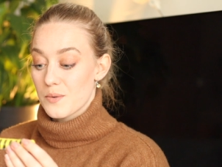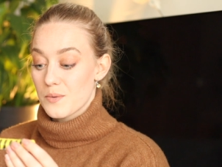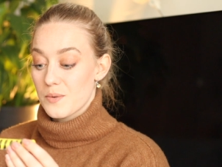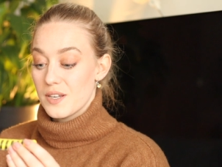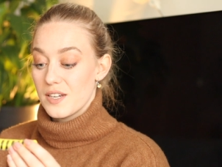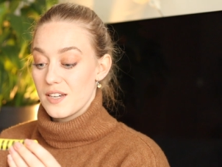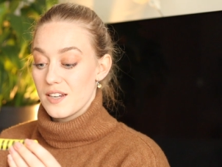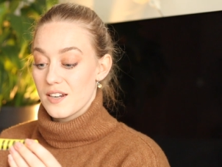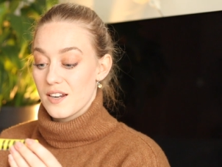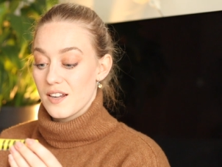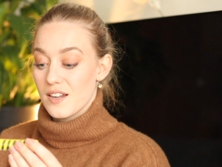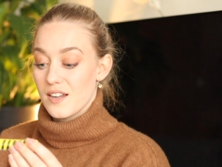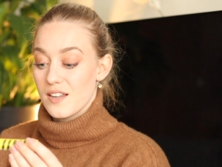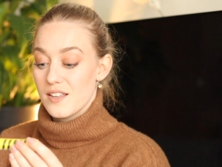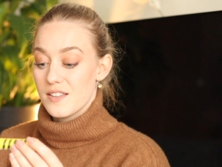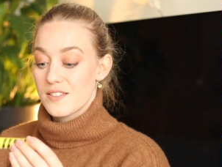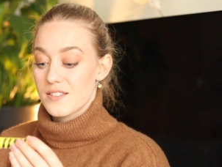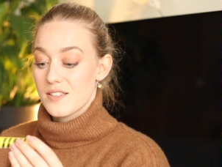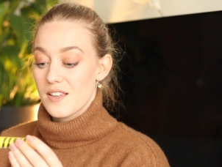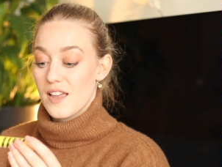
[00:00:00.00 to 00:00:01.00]
really
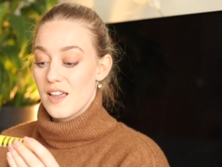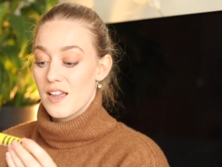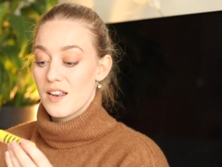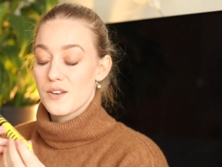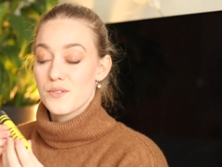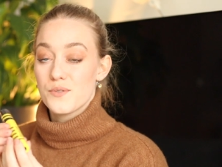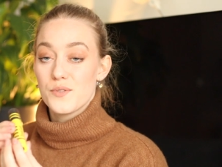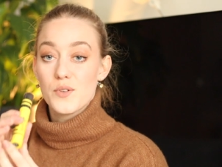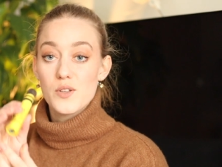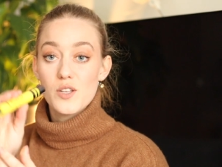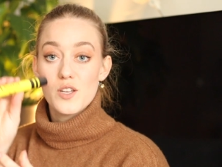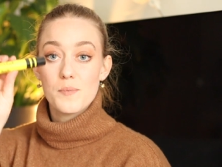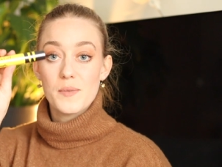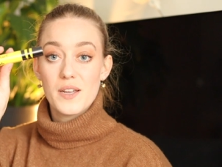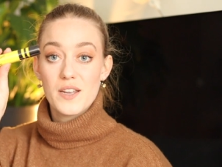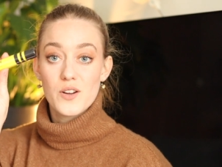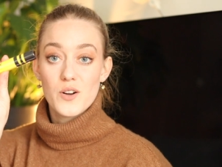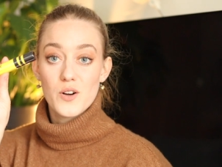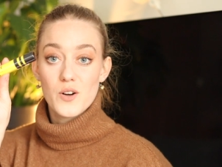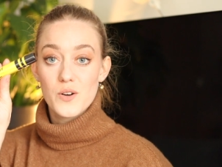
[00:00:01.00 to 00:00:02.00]
nice and
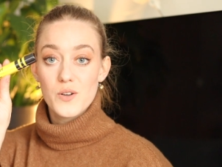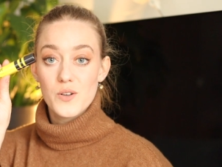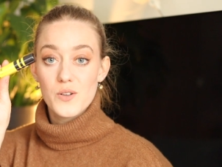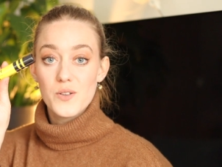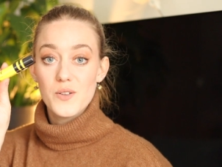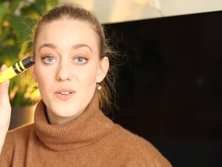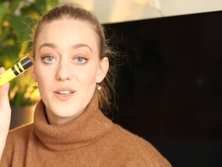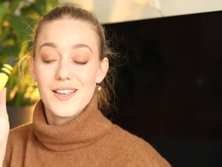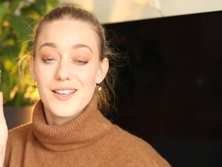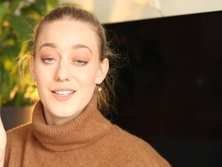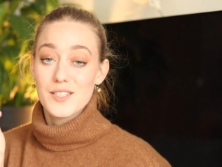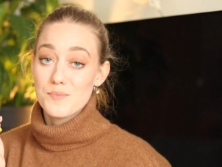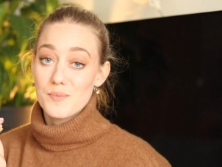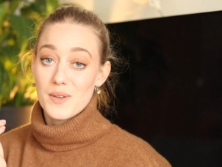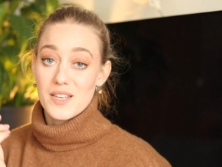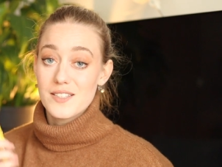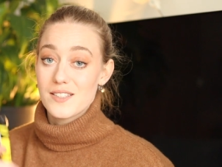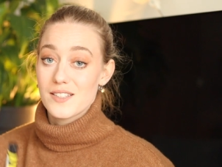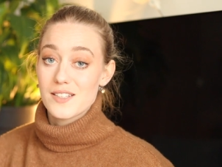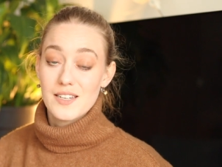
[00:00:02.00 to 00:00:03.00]
volume and curl is
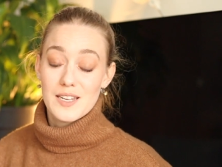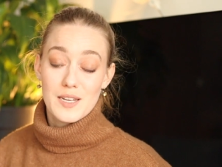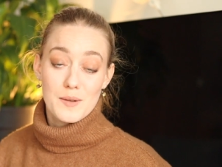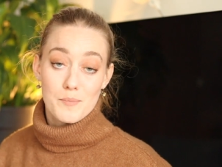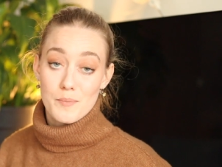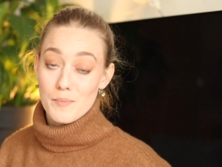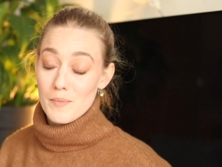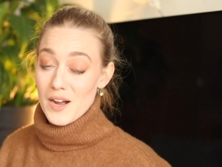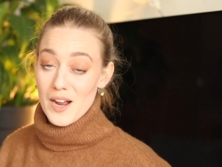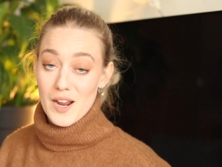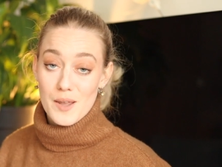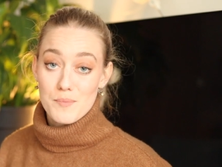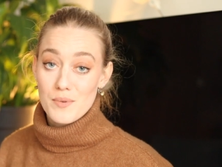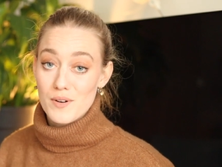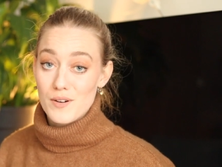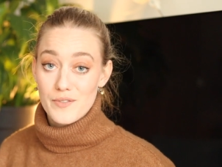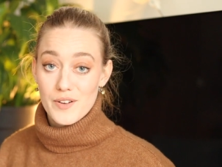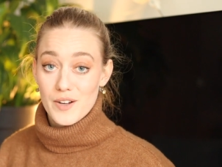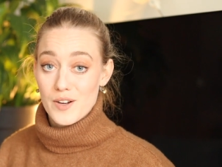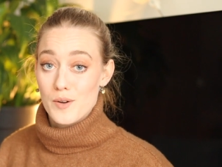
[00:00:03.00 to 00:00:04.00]
basically my
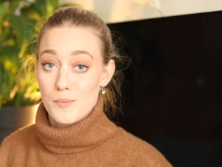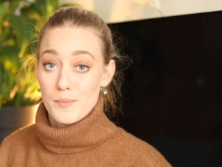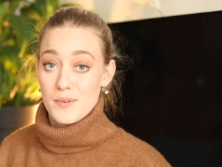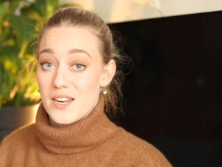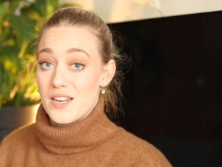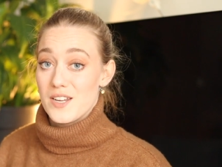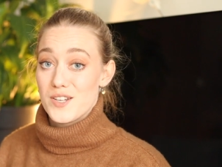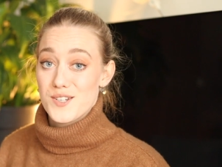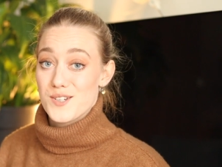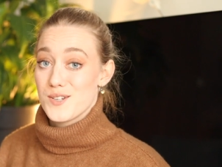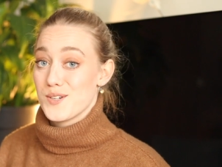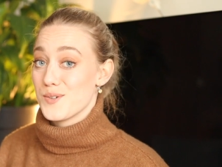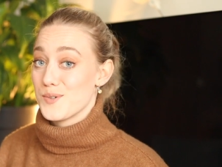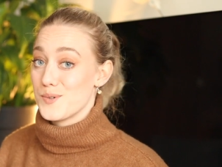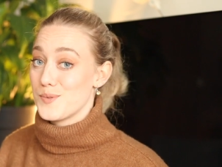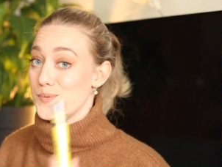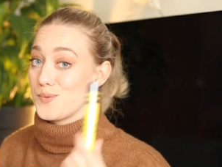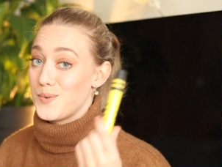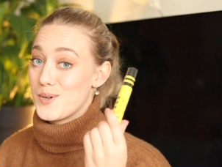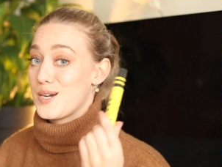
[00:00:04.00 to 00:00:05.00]
perfect combination
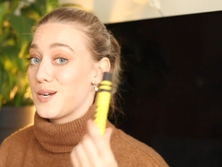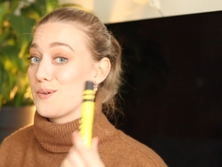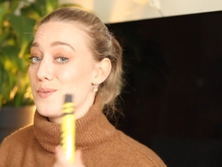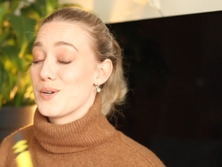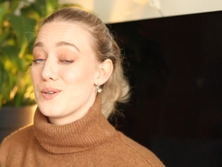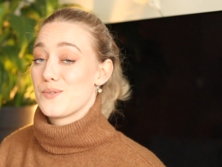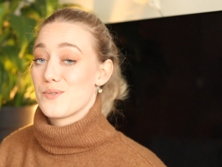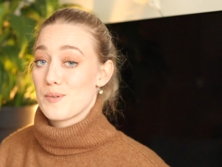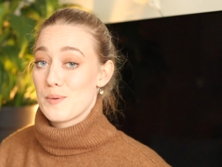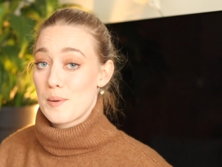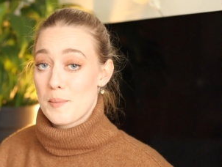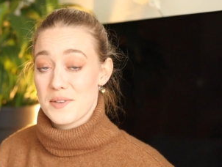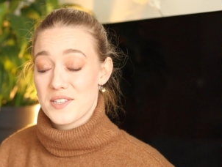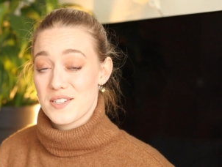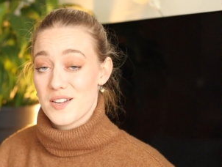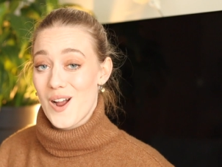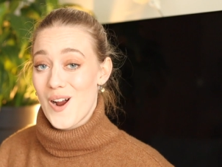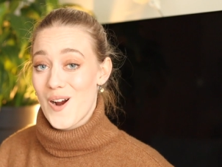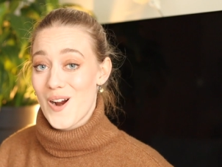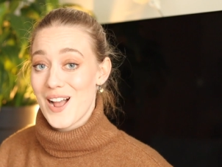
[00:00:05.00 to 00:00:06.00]
of what I want for my
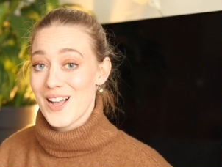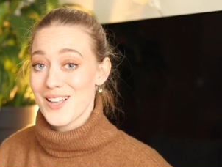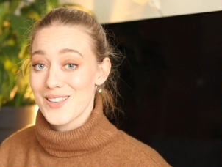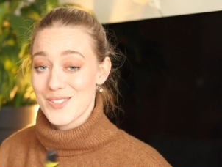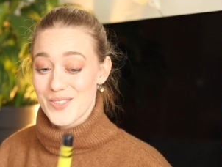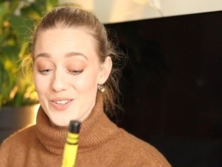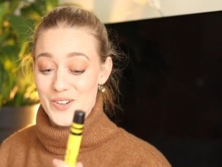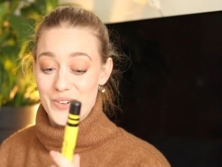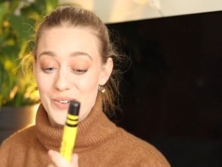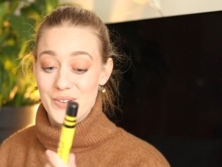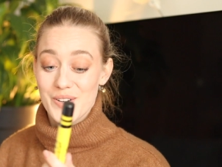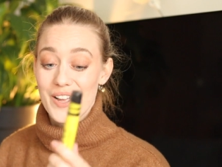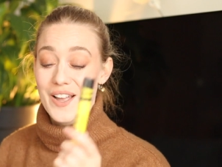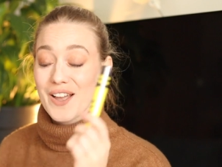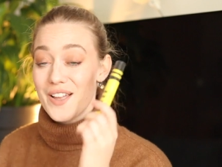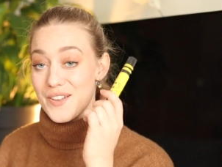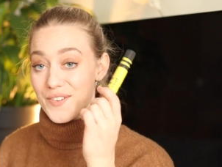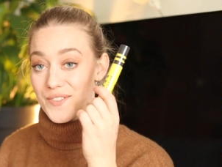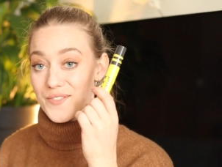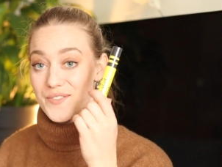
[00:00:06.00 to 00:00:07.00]
mascara so
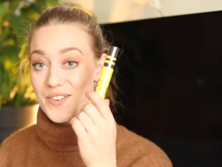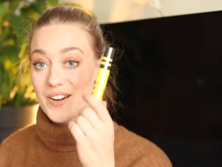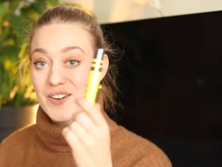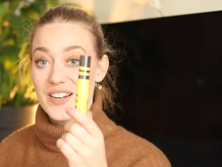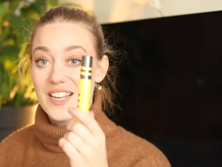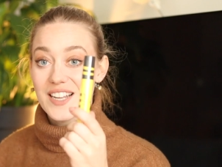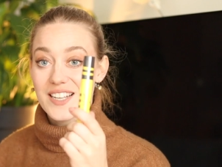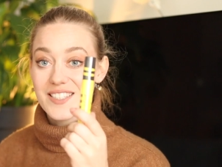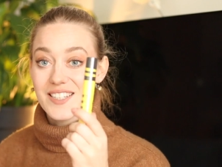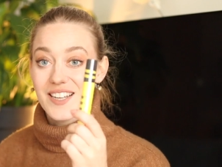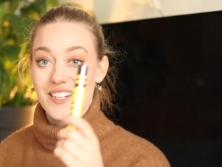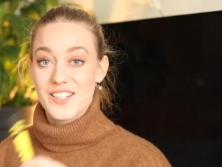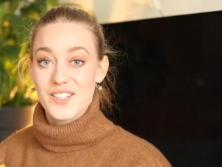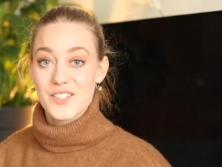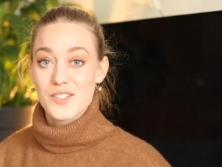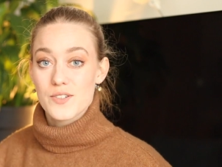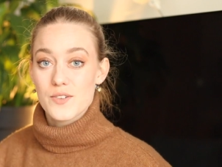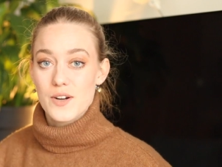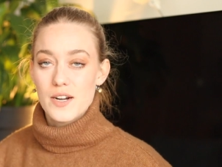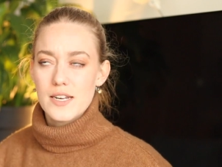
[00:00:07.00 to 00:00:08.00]
very
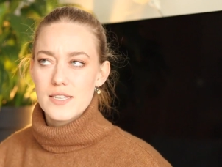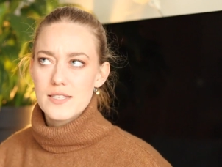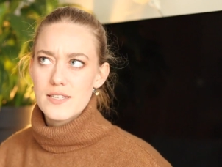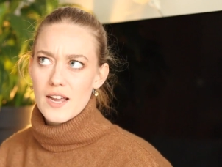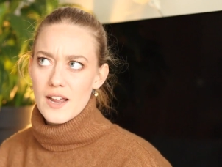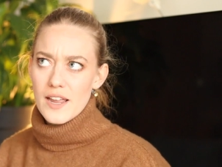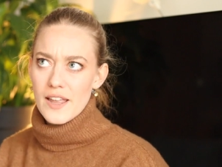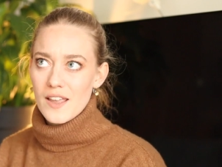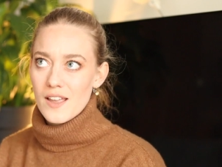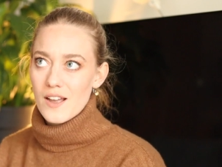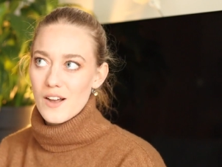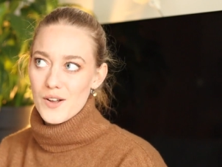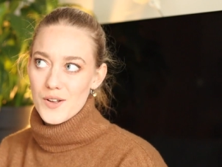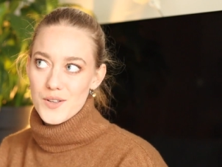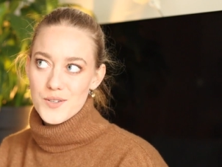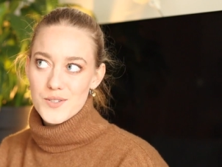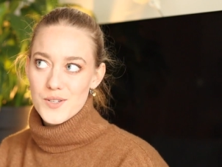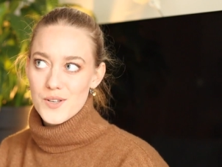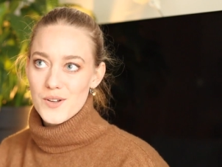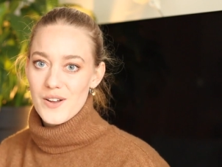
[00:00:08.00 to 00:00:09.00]
excited to try this I
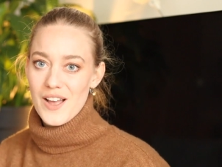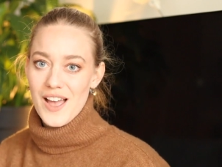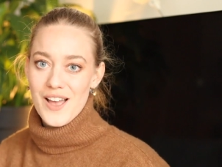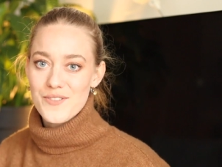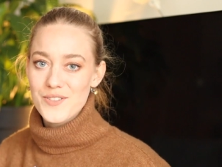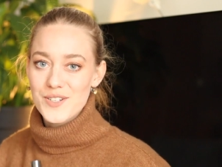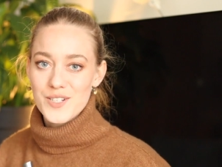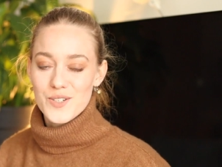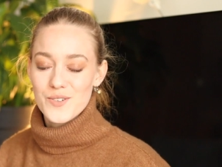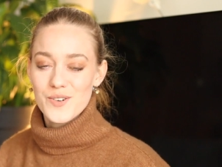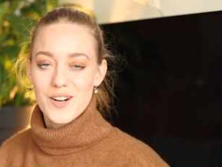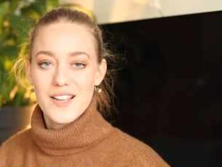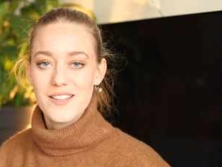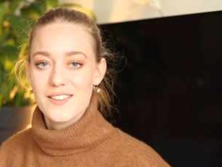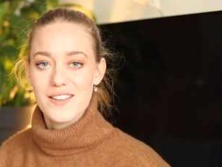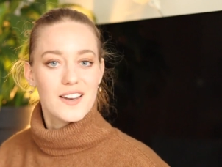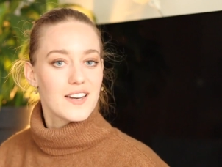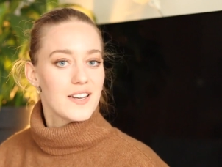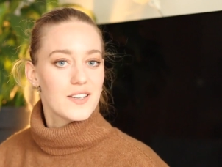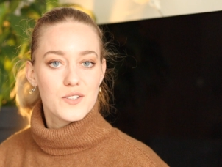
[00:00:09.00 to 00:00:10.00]
also haven't
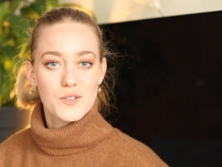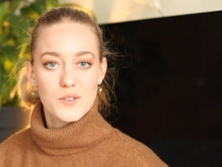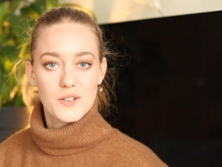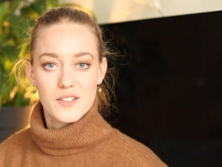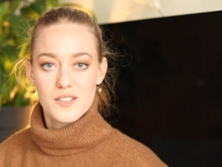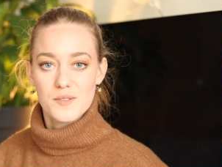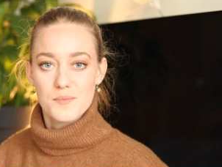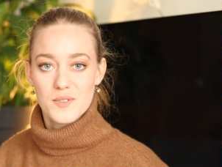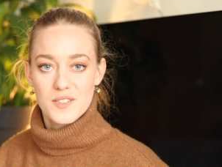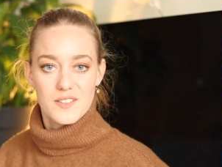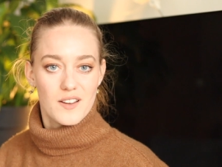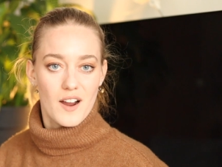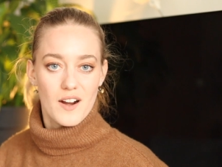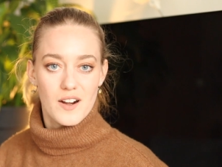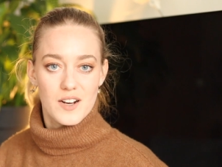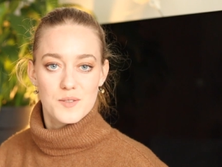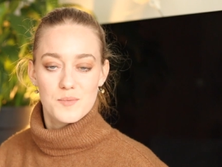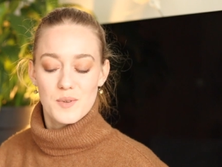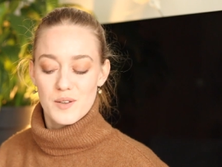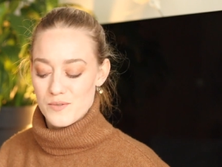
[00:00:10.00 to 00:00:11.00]
tried any Douglas
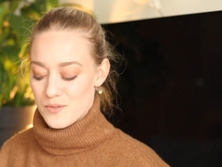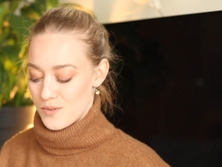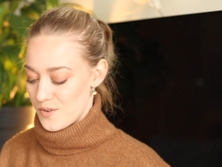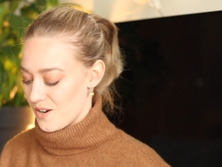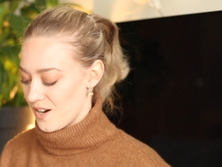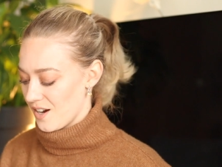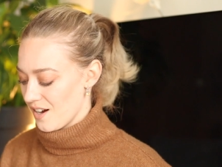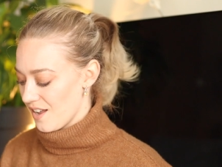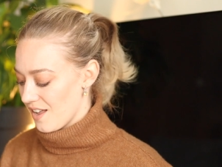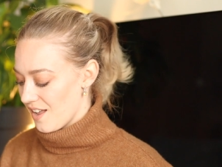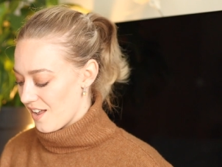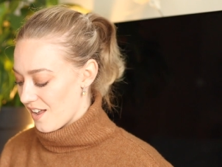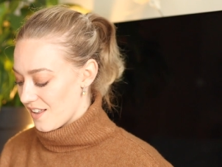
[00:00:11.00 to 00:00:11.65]
mascaras before